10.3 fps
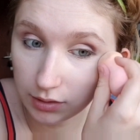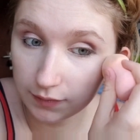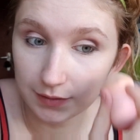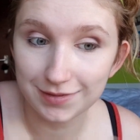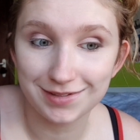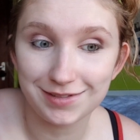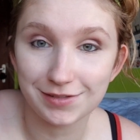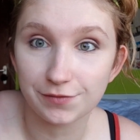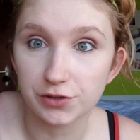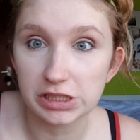This is
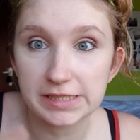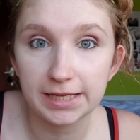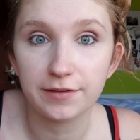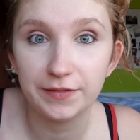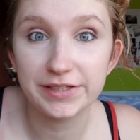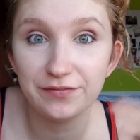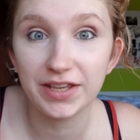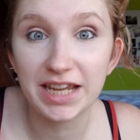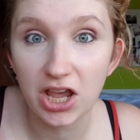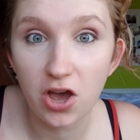just for the sake of this
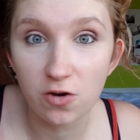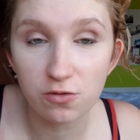video.